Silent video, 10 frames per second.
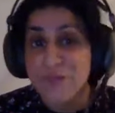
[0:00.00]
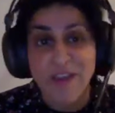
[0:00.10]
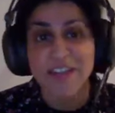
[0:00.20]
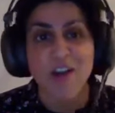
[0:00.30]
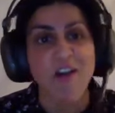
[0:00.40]

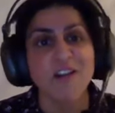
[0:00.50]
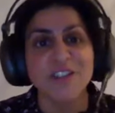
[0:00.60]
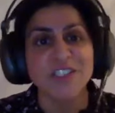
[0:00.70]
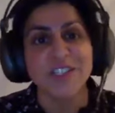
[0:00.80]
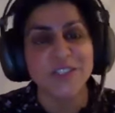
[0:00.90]
very
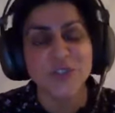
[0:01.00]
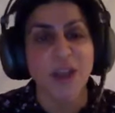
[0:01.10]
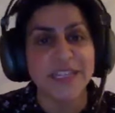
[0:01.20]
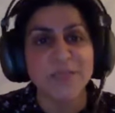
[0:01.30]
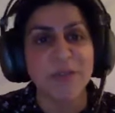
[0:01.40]
hard to
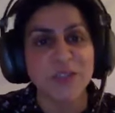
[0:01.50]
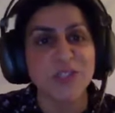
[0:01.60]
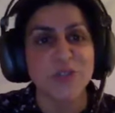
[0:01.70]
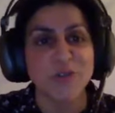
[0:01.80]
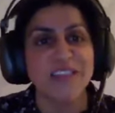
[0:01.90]
try and split the
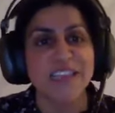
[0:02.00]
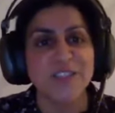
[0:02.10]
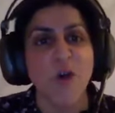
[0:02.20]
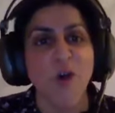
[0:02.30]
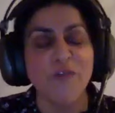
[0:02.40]
two
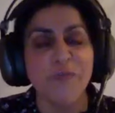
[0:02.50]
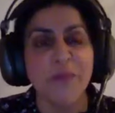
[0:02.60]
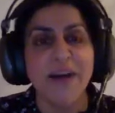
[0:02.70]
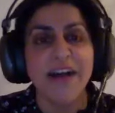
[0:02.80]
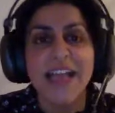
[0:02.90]
things off
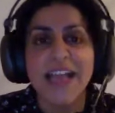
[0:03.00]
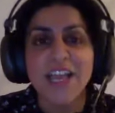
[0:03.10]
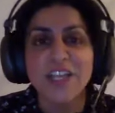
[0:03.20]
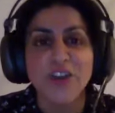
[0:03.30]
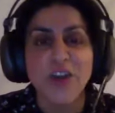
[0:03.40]
but
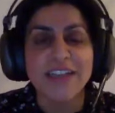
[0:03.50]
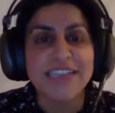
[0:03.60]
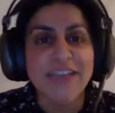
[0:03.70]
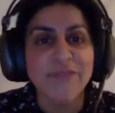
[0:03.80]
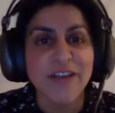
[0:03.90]
you know i'd
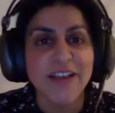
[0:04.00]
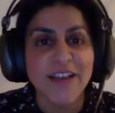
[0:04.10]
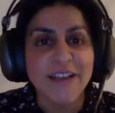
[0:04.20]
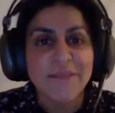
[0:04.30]
never I,